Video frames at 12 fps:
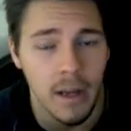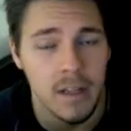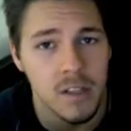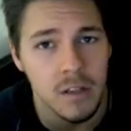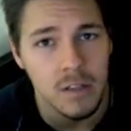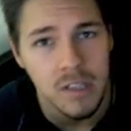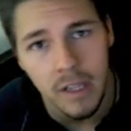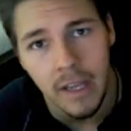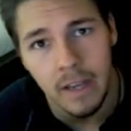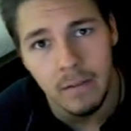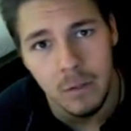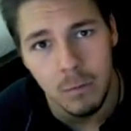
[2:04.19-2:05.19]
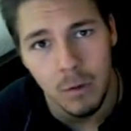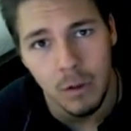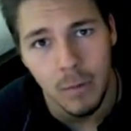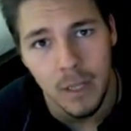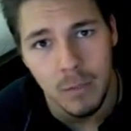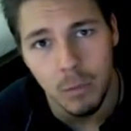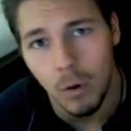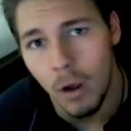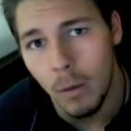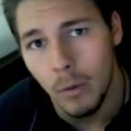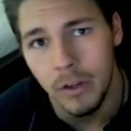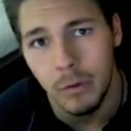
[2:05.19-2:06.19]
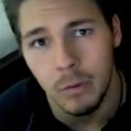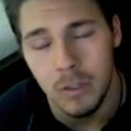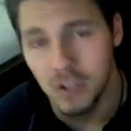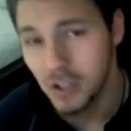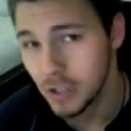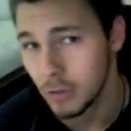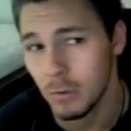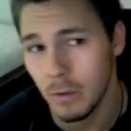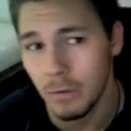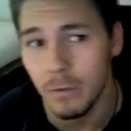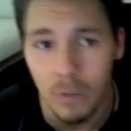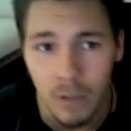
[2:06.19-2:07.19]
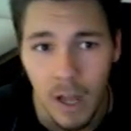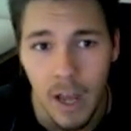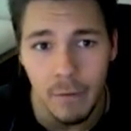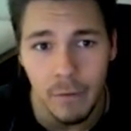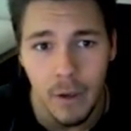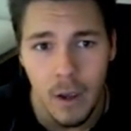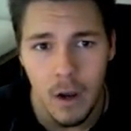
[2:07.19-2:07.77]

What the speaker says: and sell slaves and will them as property to one's children for life,